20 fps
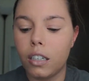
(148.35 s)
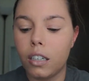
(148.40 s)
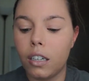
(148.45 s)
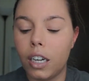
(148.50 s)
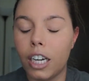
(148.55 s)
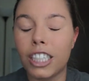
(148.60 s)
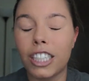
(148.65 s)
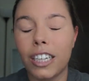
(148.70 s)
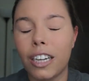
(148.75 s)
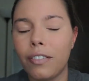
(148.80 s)

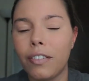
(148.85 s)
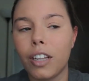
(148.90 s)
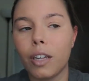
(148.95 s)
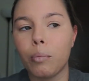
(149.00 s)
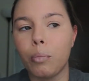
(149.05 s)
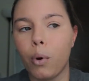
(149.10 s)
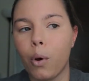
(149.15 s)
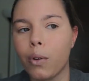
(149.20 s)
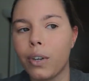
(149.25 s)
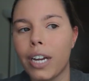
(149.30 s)
actually I feel
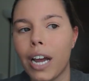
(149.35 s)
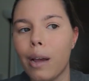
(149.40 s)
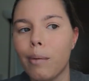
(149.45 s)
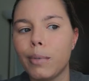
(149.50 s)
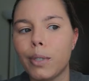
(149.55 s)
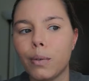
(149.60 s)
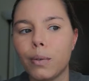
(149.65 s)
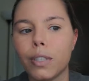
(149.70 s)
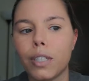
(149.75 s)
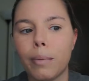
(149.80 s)
like both
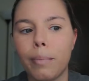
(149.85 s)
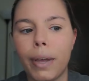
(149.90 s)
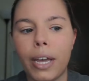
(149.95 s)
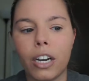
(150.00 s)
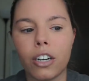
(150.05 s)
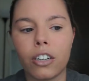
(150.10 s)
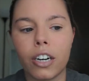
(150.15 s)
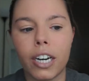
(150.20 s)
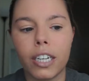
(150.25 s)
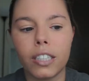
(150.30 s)
times it was a
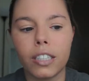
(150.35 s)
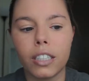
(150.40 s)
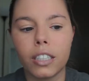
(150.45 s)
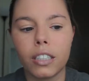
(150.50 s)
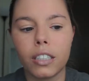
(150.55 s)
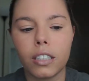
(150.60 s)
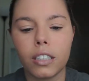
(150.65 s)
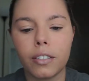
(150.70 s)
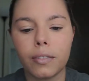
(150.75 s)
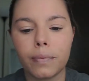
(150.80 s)
mayo
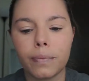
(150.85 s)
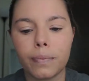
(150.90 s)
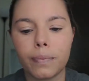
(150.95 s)
crisis.